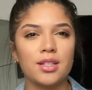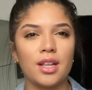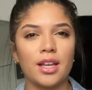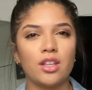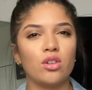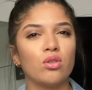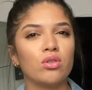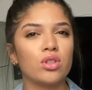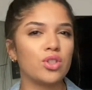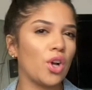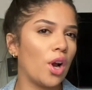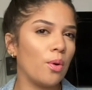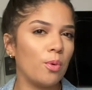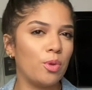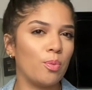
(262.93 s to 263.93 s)
Like, you'll
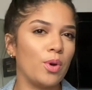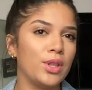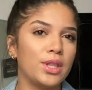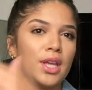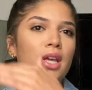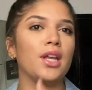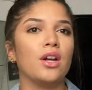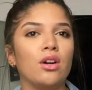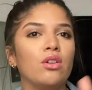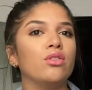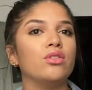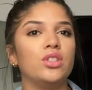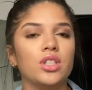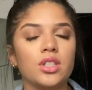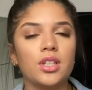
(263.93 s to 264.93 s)
start with one thing and it'll
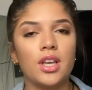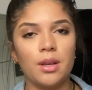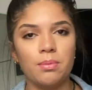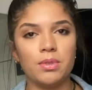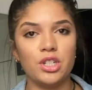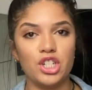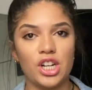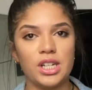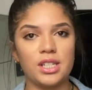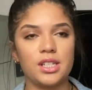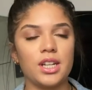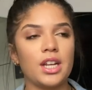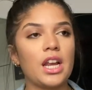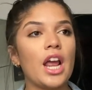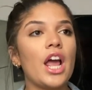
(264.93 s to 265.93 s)
just keep
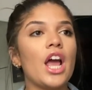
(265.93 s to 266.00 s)
suggesting.